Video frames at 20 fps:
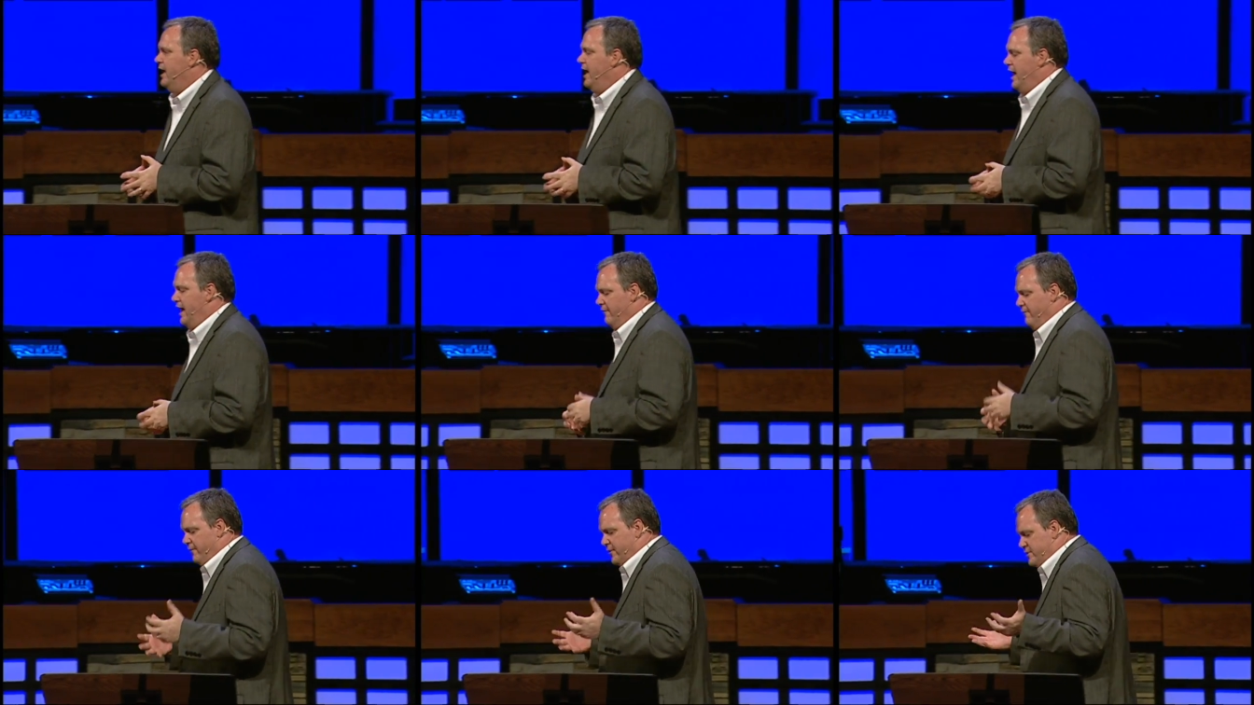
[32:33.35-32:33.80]

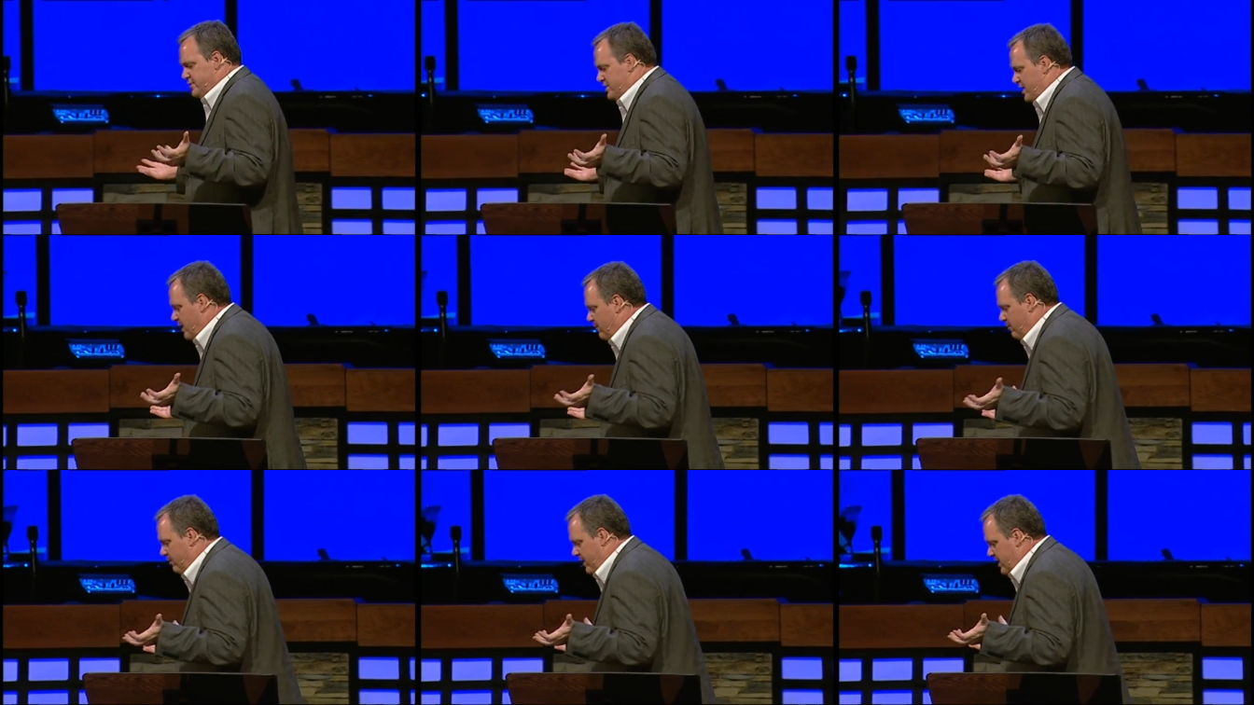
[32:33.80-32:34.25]
And for
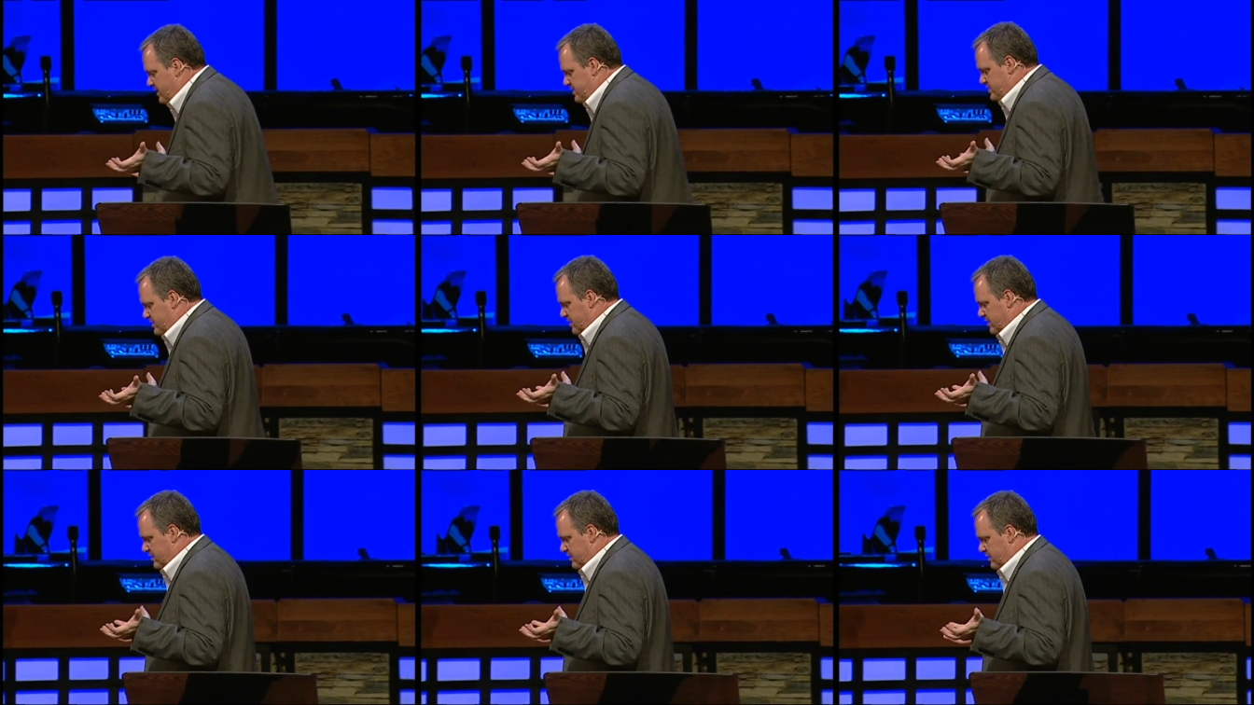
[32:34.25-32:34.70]
some
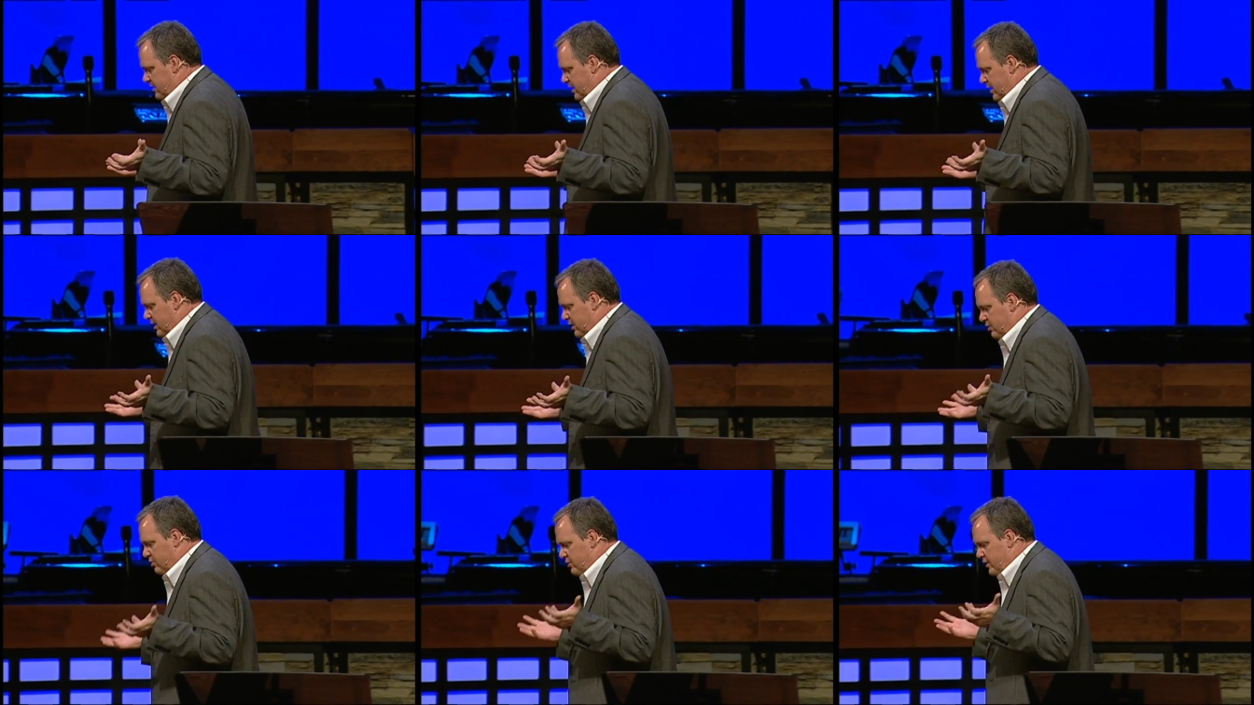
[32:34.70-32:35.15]
reason,
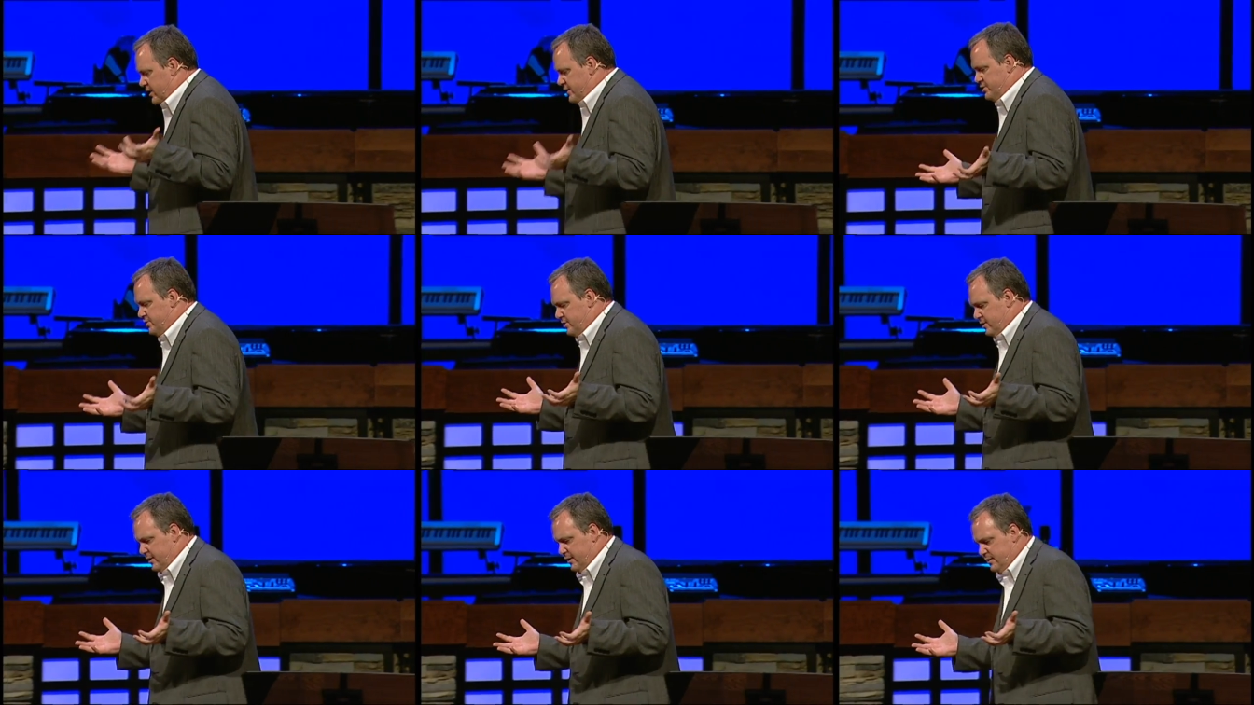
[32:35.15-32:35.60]

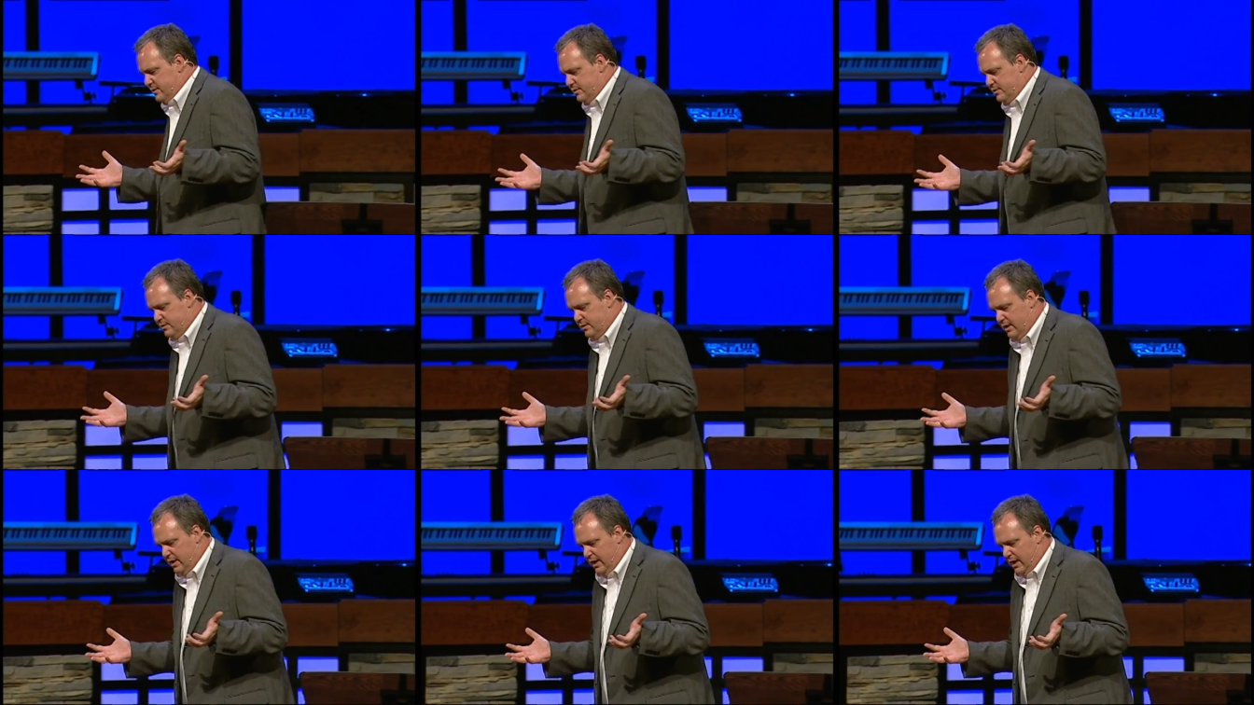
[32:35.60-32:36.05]
Christians,